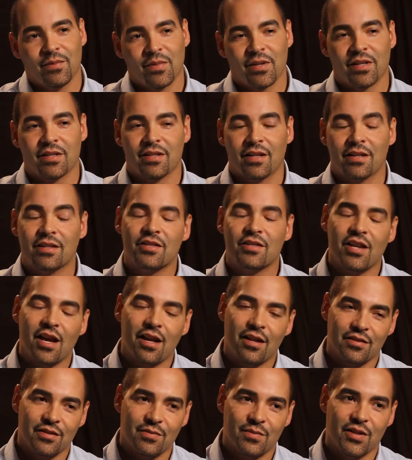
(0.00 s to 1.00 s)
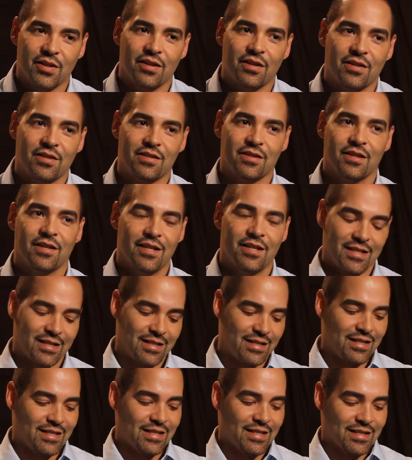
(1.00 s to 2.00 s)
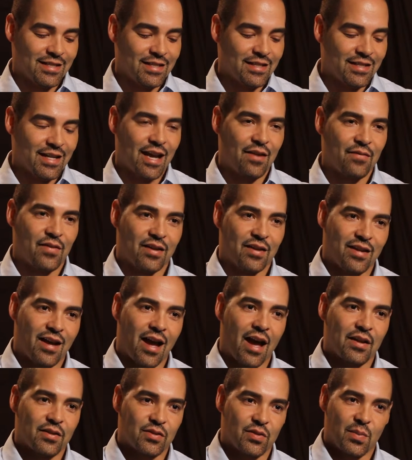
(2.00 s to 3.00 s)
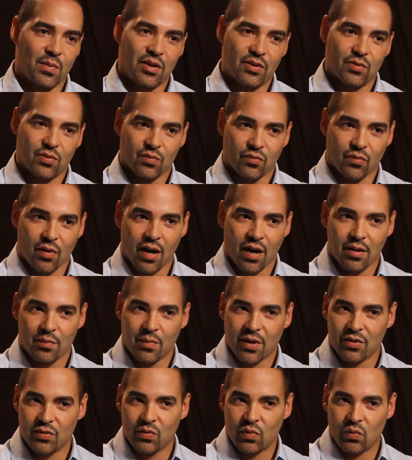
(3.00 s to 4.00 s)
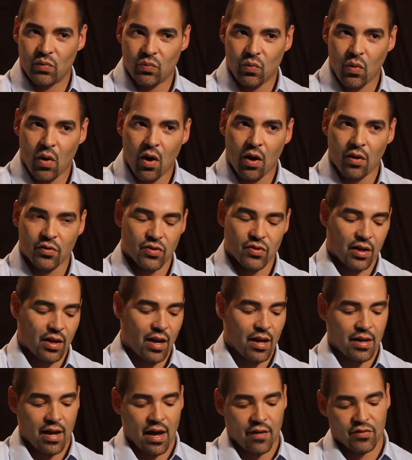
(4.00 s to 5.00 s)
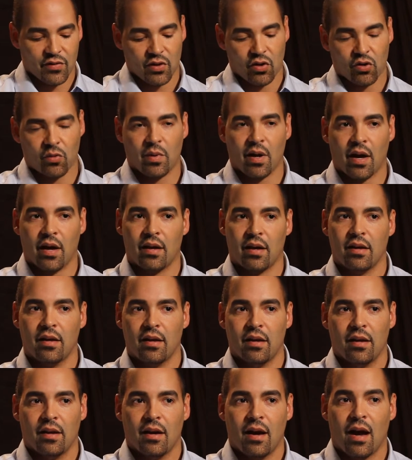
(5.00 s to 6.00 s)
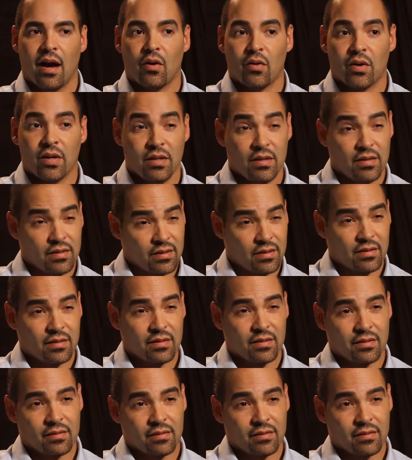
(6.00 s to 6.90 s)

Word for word: but it's, it's challenging because didn't have that guidance. Am I doing right? Am I doing wrong? So I kind of have to go by how he's,